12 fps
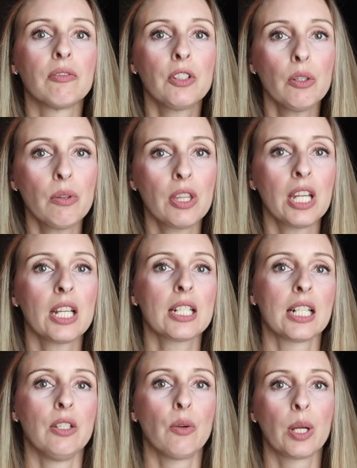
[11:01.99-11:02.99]
few things
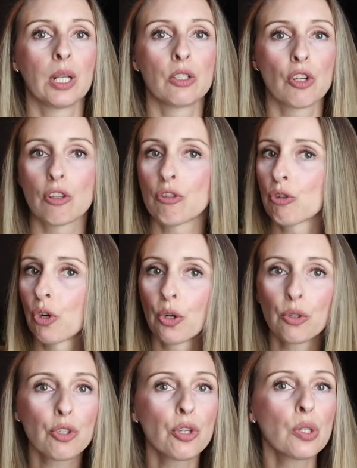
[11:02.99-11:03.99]
that you can just
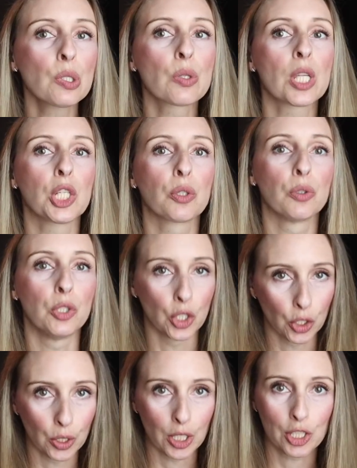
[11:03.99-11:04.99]
turn to so that you're
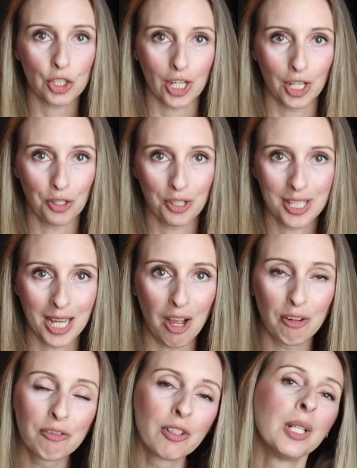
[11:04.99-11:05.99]
nourishing
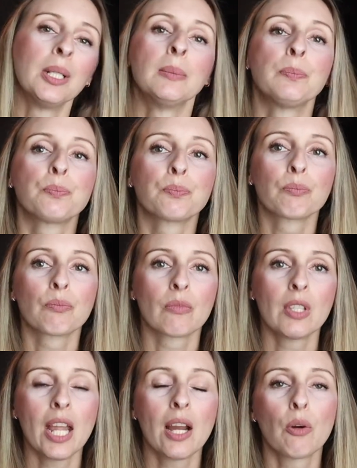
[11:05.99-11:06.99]
yourself.
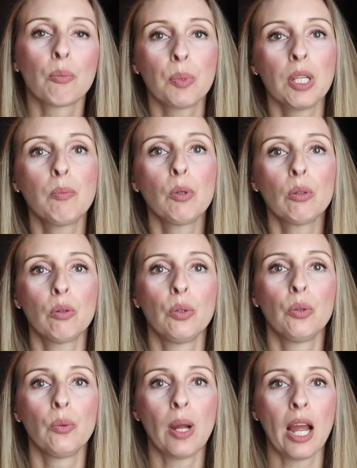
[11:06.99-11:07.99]
Now, people
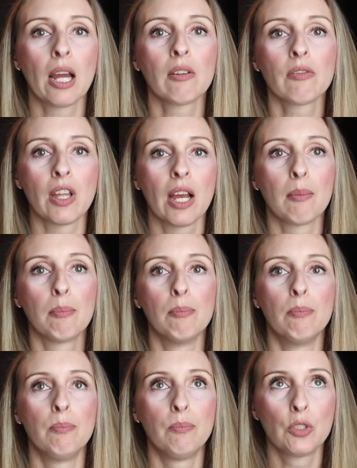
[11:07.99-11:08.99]
who have that
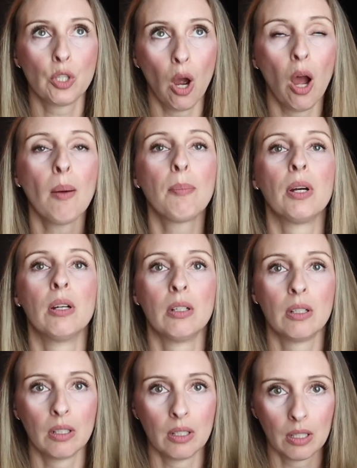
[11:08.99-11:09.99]
top
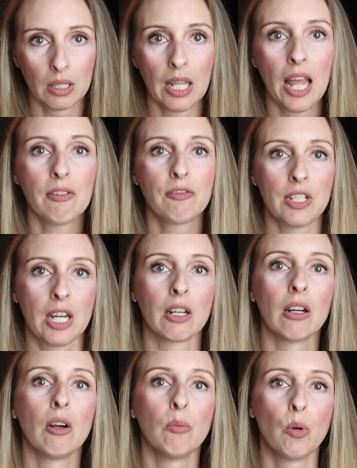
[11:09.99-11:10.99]
left
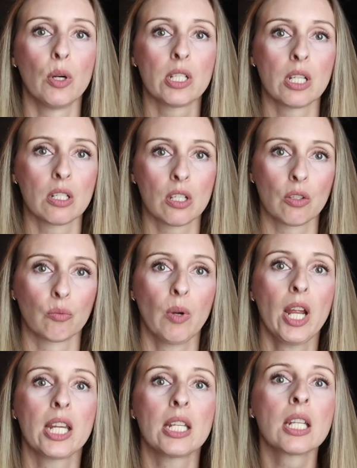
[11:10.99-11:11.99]
arrow pointing to the
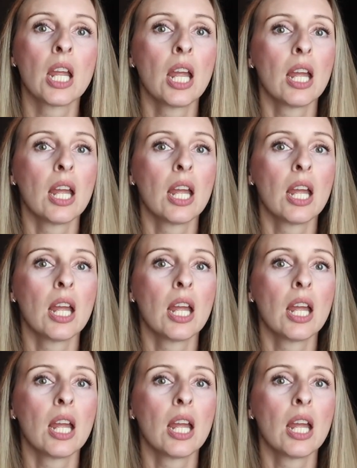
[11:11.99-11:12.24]
right,